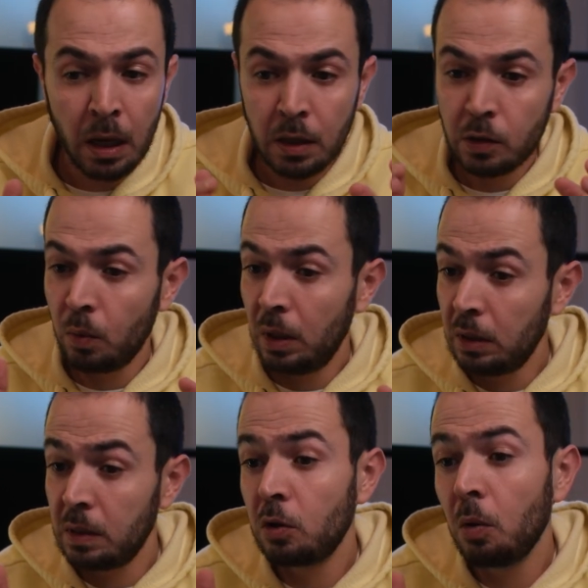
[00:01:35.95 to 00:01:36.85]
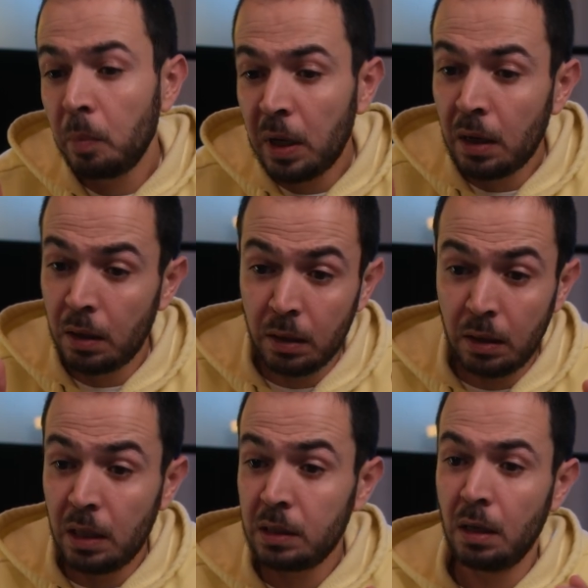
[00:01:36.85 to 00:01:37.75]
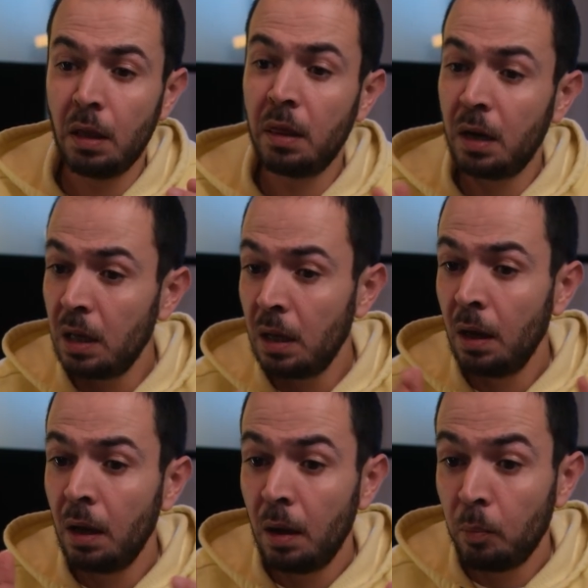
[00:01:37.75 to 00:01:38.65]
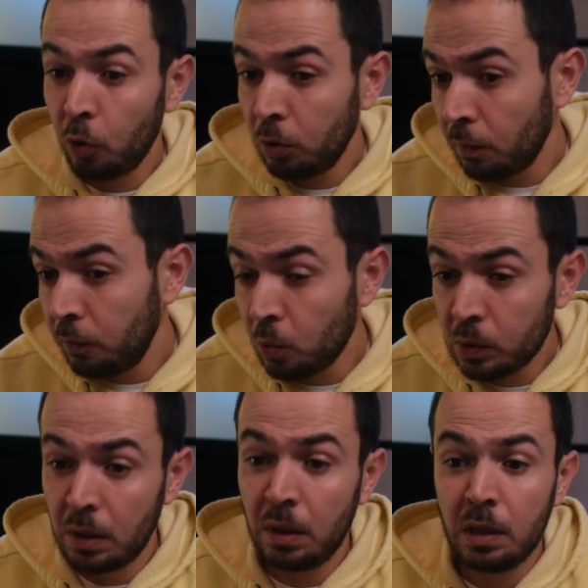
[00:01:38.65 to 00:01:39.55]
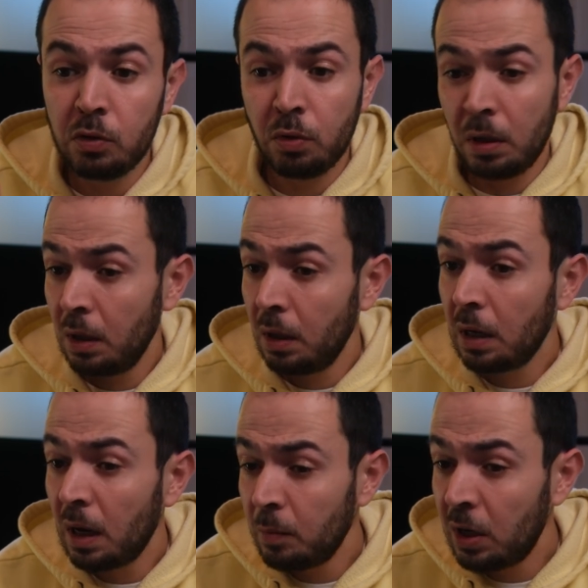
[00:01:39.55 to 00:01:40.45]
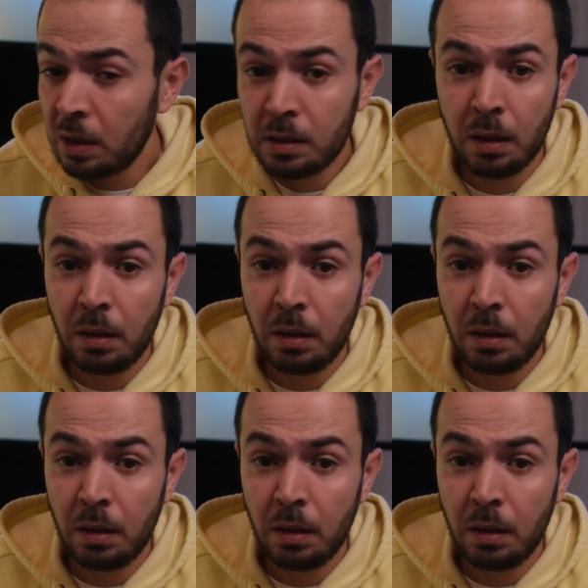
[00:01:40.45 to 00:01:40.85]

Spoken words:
So let us compare these three point of views, these three cameras,